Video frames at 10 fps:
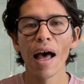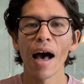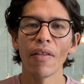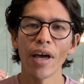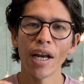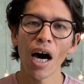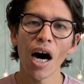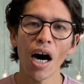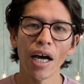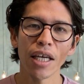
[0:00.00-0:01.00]
and then
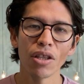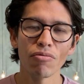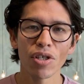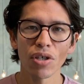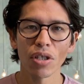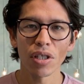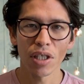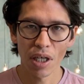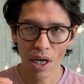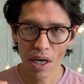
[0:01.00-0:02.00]
high in the results
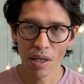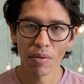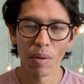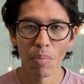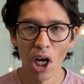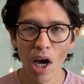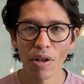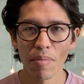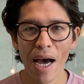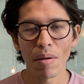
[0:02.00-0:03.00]
uh, below
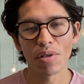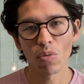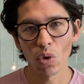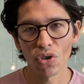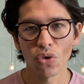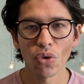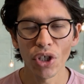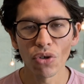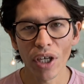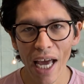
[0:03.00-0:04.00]
the maps, what's called the
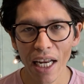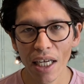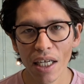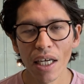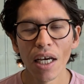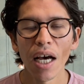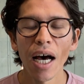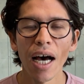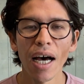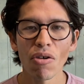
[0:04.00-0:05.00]
organic
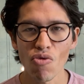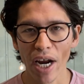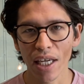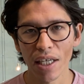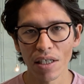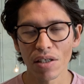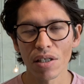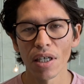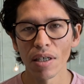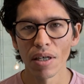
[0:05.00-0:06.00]
uh, rankings
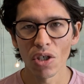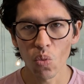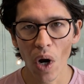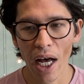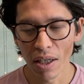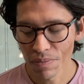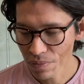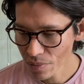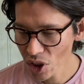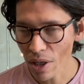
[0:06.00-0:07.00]
uh, as well.
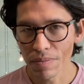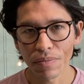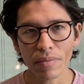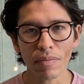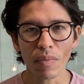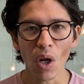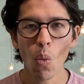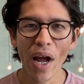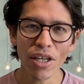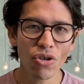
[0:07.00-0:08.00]
So
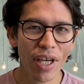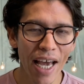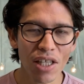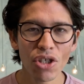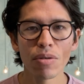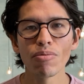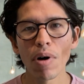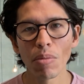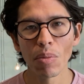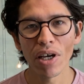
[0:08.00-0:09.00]
when you get to
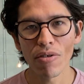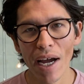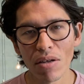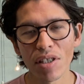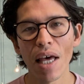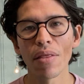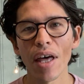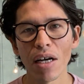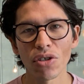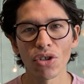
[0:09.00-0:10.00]
probably around ten
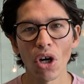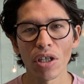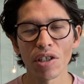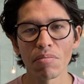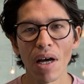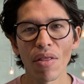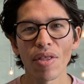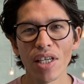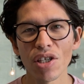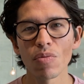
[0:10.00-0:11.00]
thousand dollars a month,
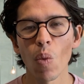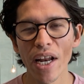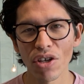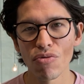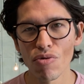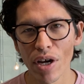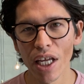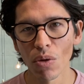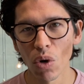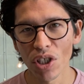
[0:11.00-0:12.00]
this is when you
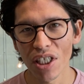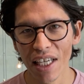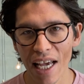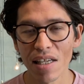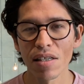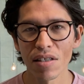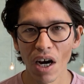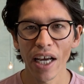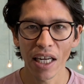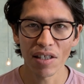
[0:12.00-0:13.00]
really want to get
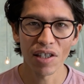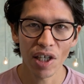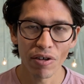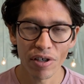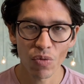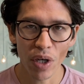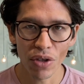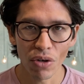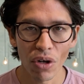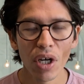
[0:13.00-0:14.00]
start getting serious with
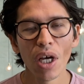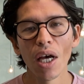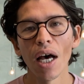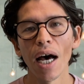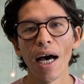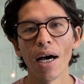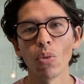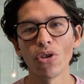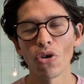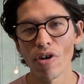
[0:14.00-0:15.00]
your. Uh,
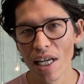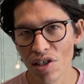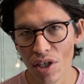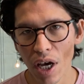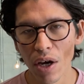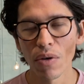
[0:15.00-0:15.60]
with your S E O.